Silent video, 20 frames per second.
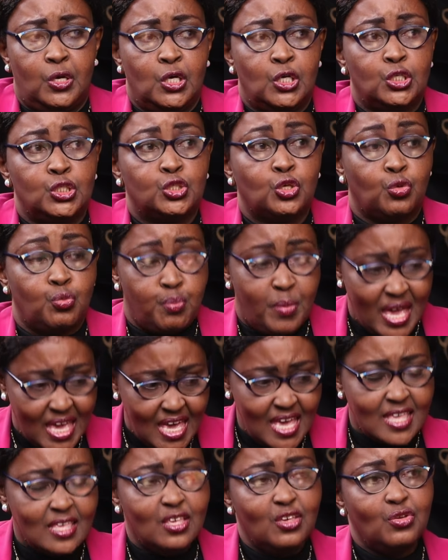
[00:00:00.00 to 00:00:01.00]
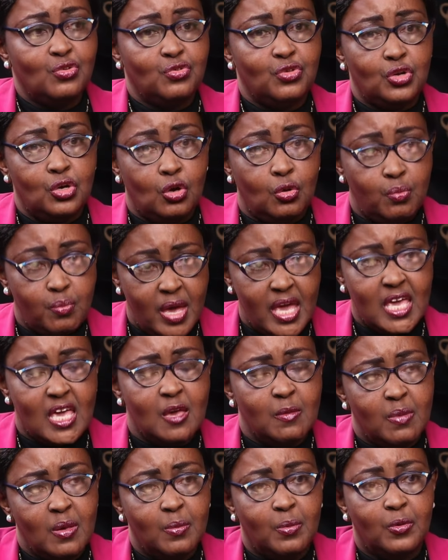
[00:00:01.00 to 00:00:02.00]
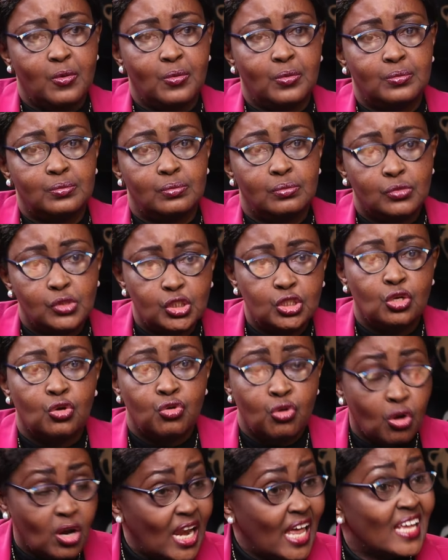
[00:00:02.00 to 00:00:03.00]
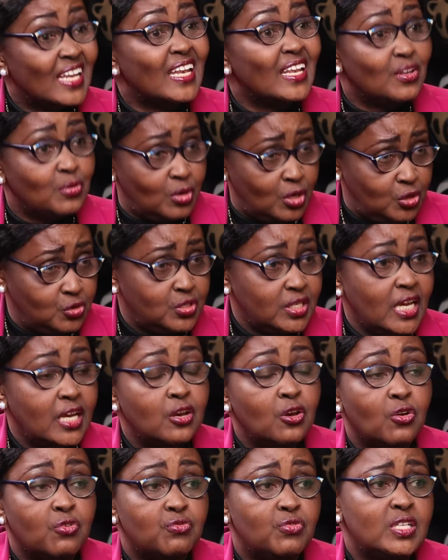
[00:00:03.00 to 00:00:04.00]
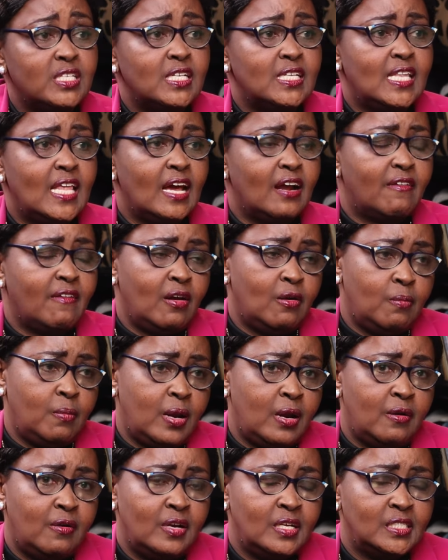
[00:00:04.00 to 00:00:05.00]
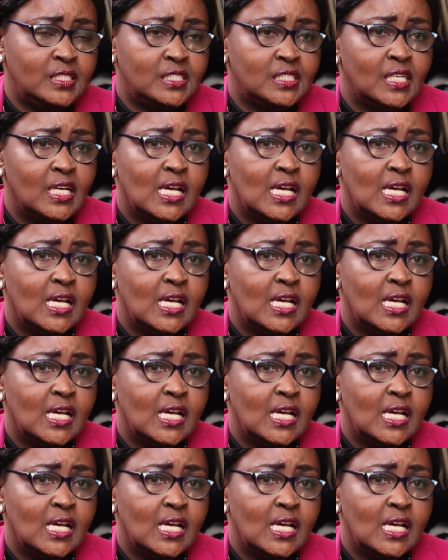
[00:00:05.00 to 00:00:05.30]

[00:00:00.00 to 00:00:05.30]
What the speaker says: So making making people, not, like you said, not visit their grandparents.